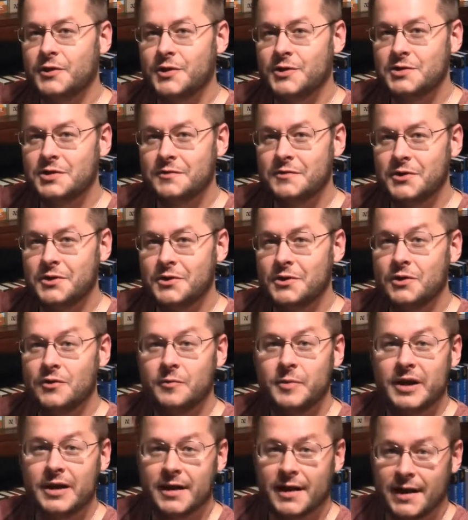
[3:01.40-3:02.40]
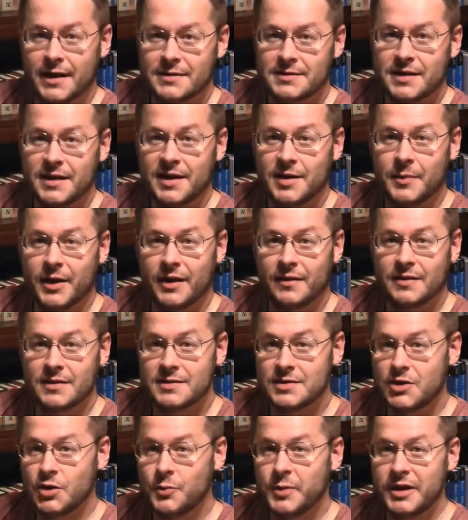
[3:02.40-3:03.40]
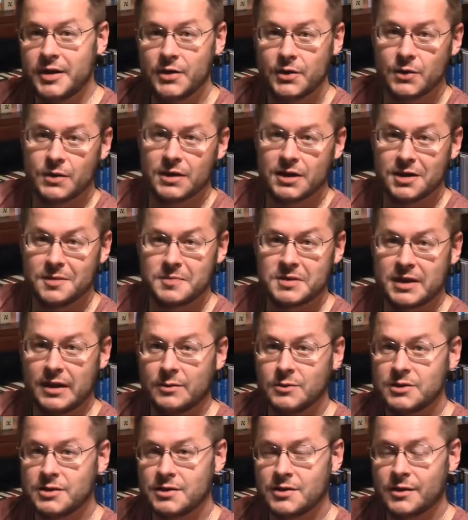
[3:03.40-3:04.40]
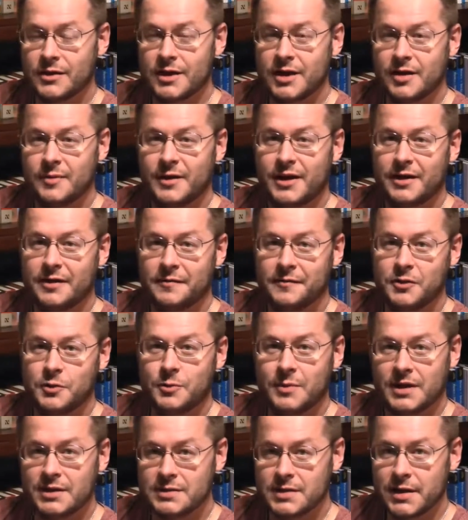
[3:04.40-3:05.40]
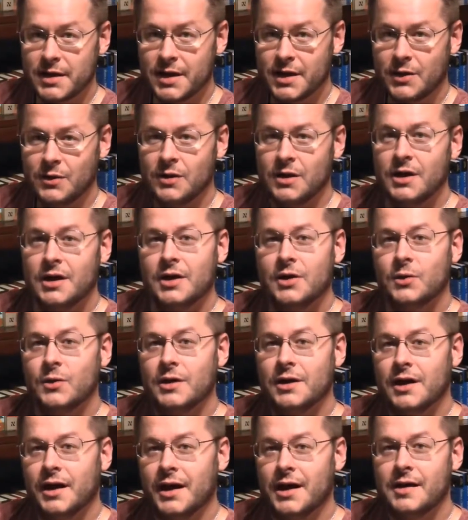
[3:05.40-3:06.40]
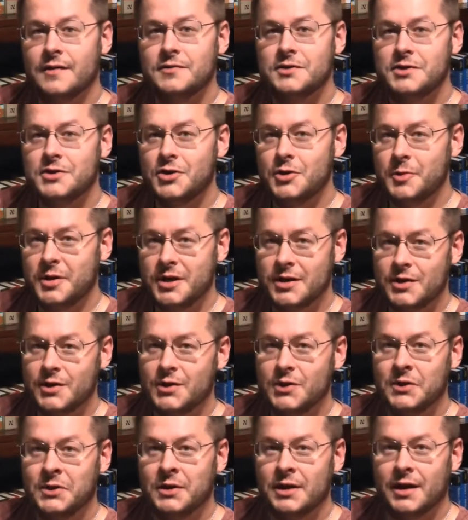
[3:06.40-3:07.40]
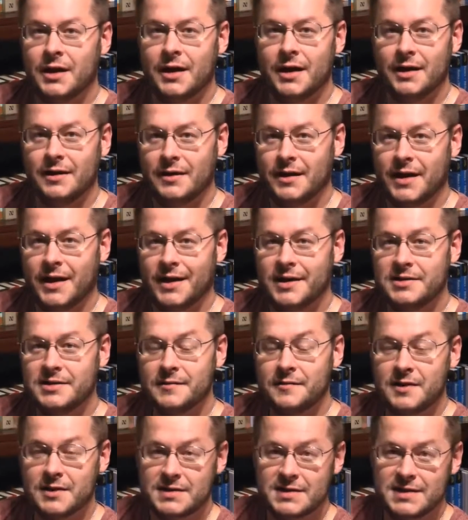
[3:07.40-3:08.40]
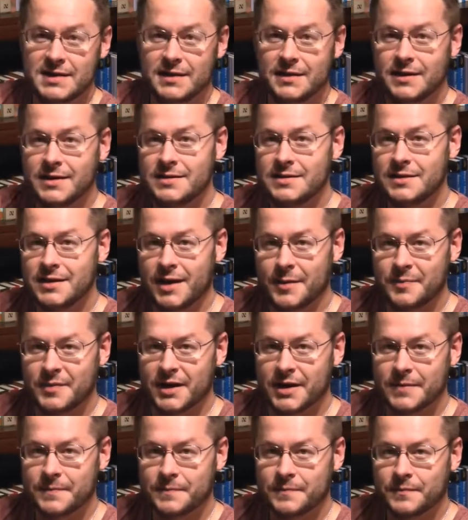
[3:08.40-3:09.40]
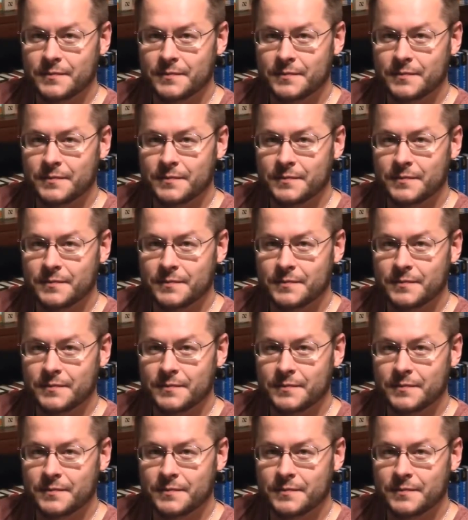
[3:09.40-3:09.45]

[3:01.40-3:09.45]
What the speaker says: those of you who've been asking about the Scooby-Doo clips I was talking about a few months ago, we'll have Scooby-Doo and the case of the silly skeptic.